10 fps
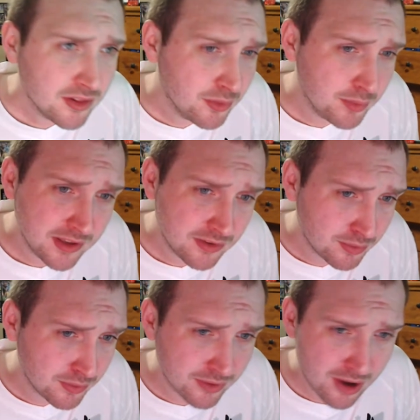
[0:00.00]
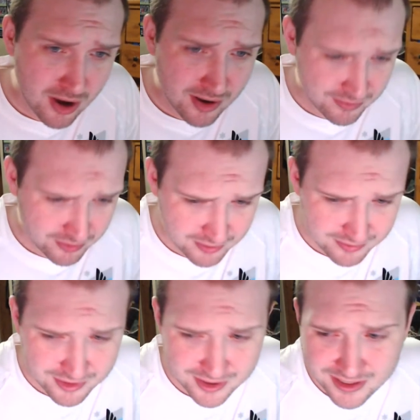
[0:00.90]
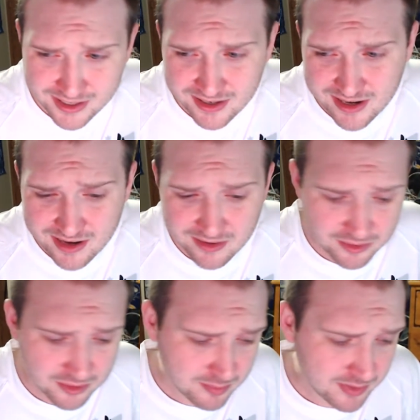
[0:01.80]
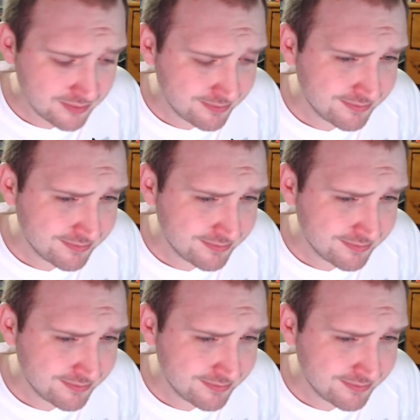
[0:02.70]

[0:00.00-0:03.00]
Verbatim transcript: Luis was awful in front of net, had a little bit